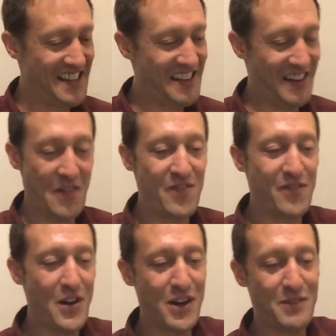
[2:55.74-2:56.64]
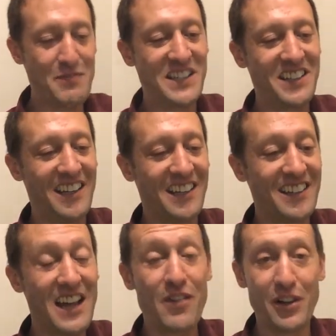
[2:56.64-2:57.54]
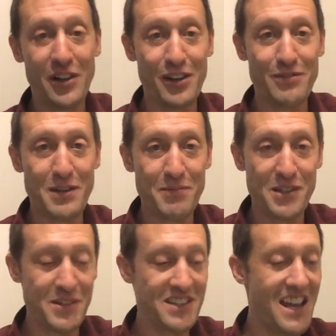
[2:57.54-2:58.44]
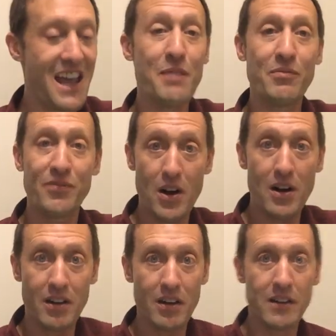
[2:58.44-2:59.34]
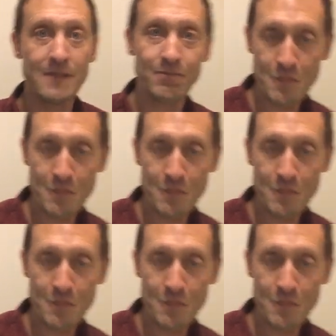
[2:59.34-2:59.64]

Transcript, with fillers: like a fog machine. It definitely lives up to its name, Fogger.